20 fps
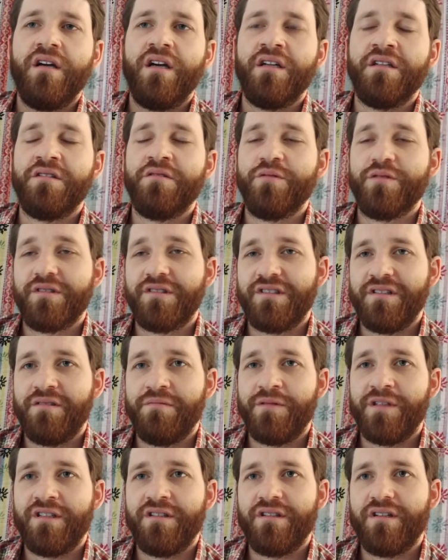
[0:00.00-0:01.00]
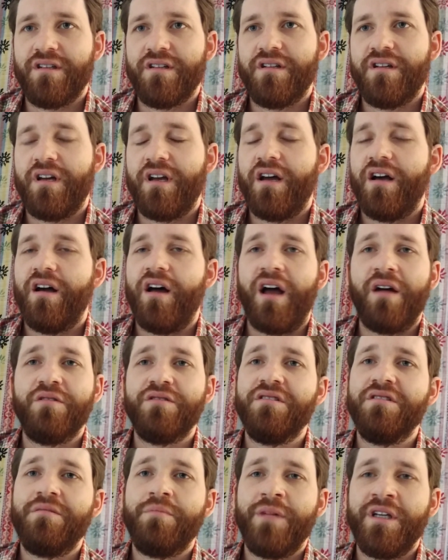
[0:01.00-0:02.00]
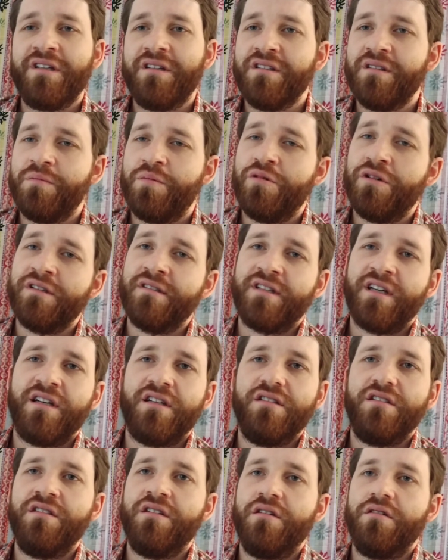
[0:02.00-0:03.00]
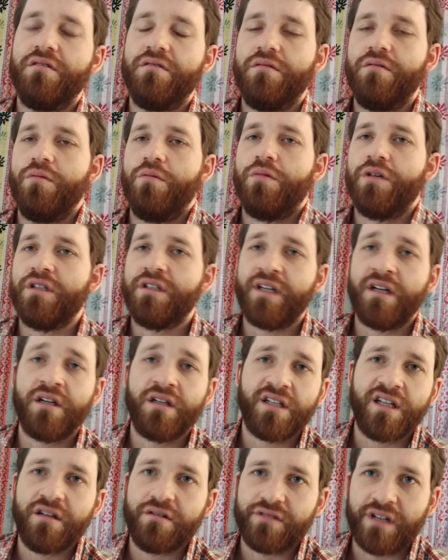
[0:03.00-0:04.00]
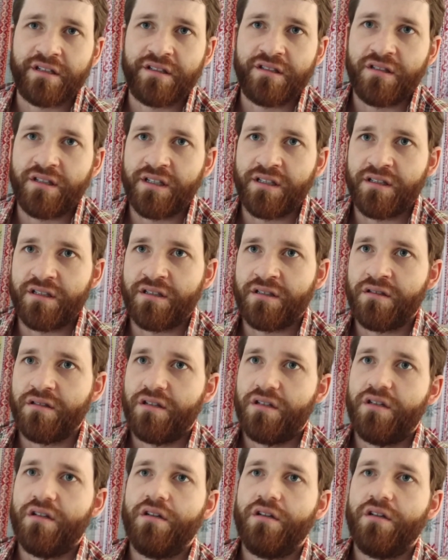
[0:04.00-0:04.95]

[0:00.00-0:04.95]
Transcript: and you will see me. I was just making the point that, we're going to get regulated.